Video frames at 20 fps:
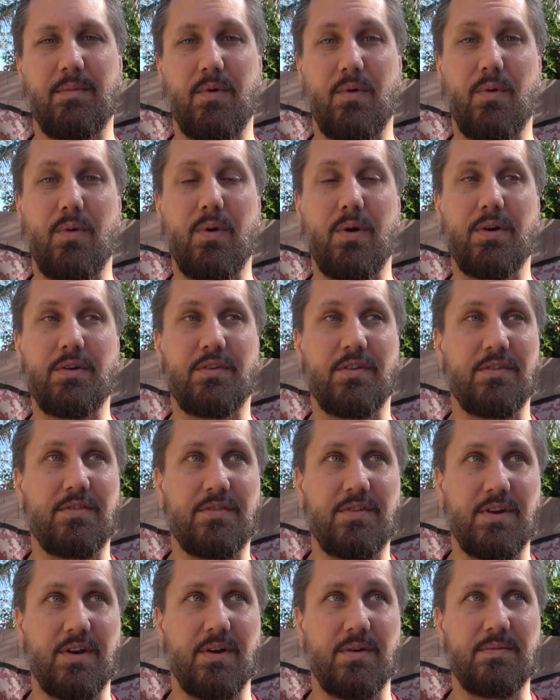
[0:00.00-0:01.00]
or
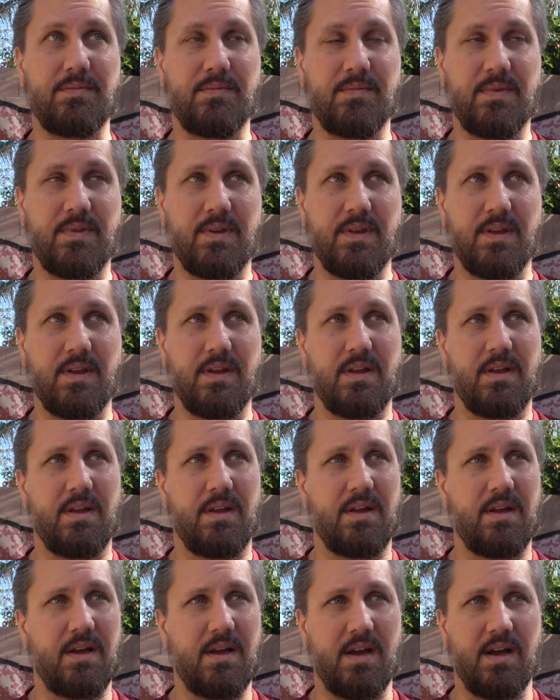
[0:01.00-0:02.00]
just
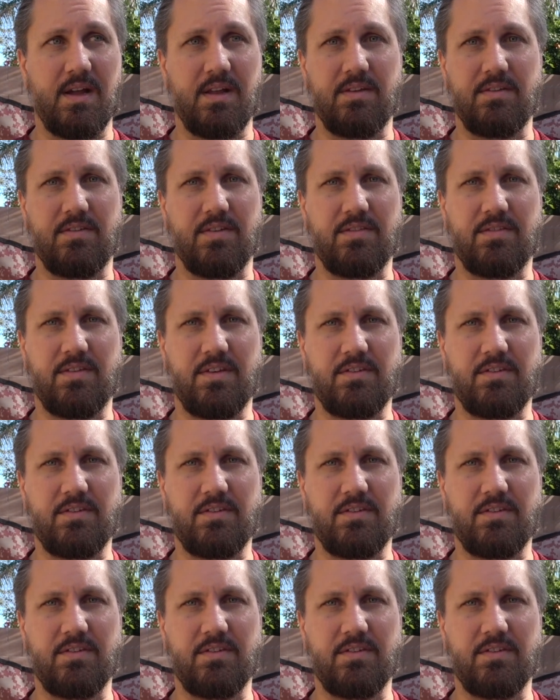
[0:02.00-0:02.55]
just